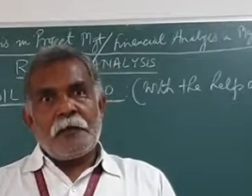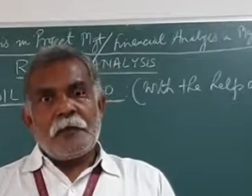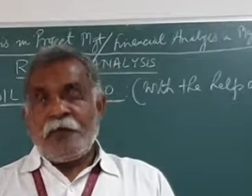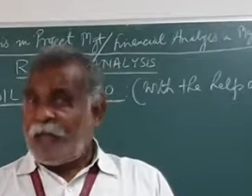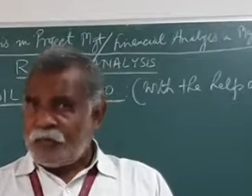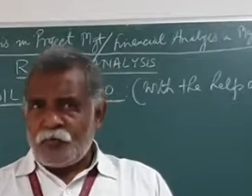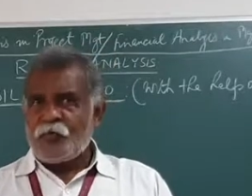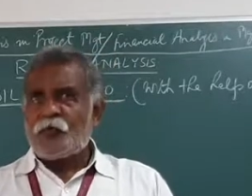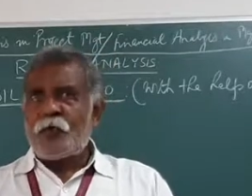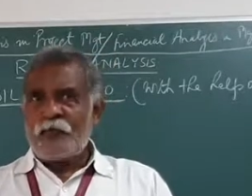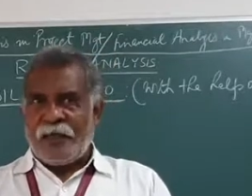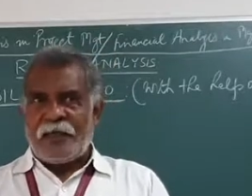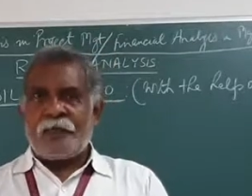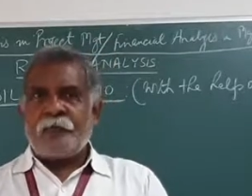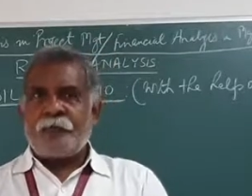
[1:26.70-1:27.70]
And you know
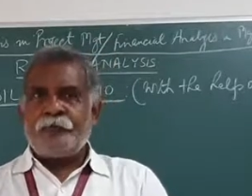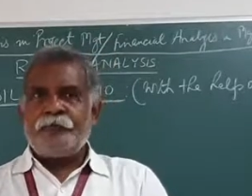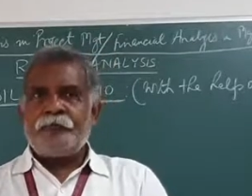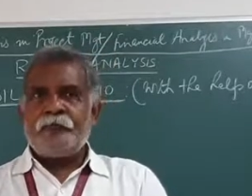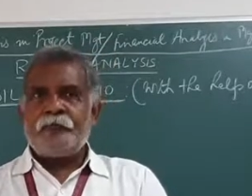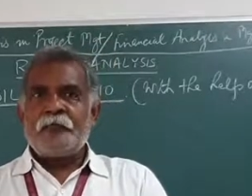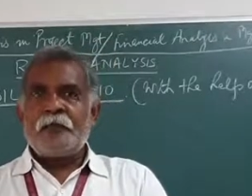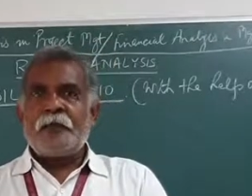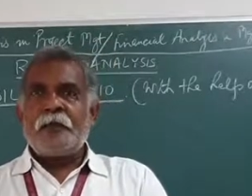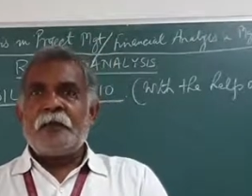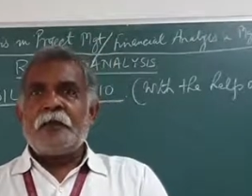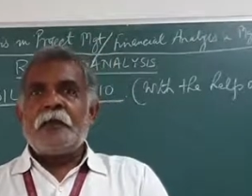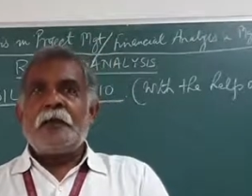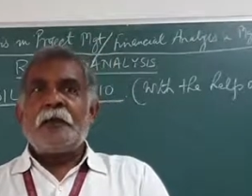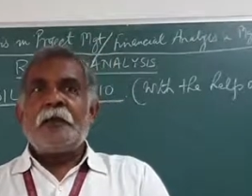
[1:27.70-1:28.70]
well,
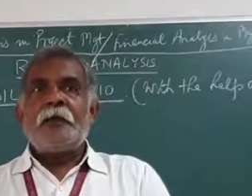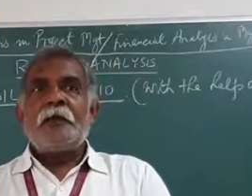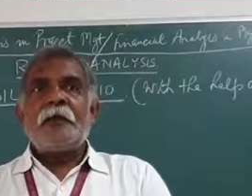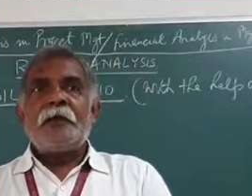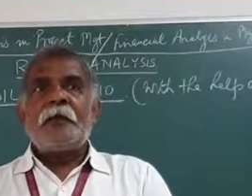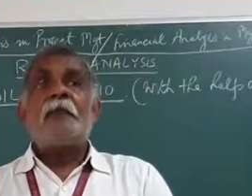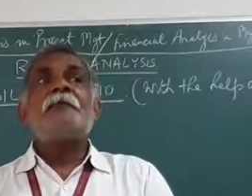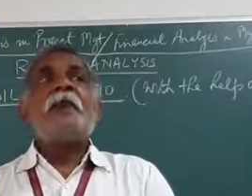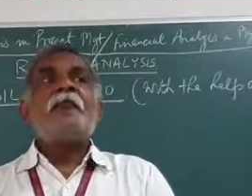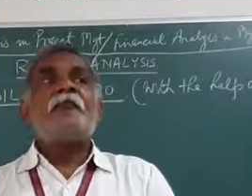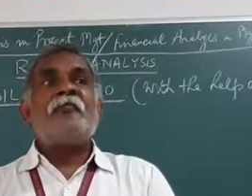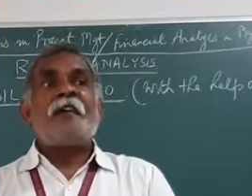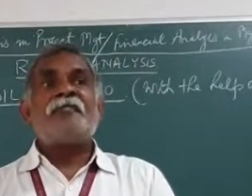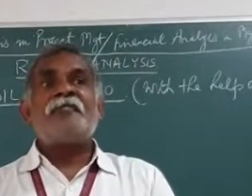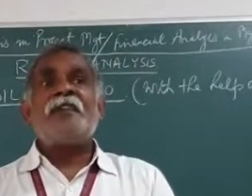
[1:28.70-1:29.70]
in
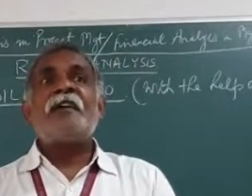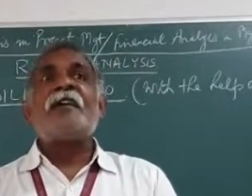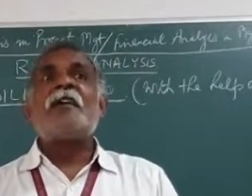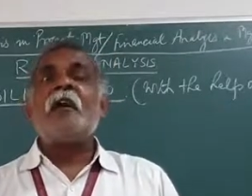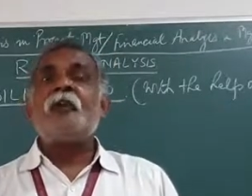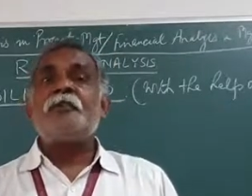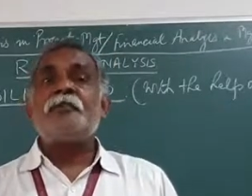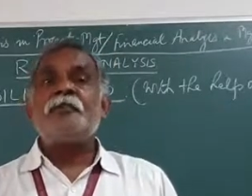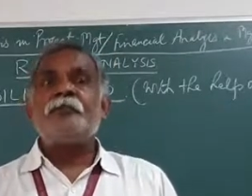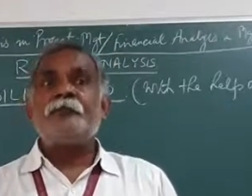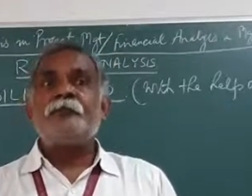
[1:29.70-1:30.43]
manufacturing account,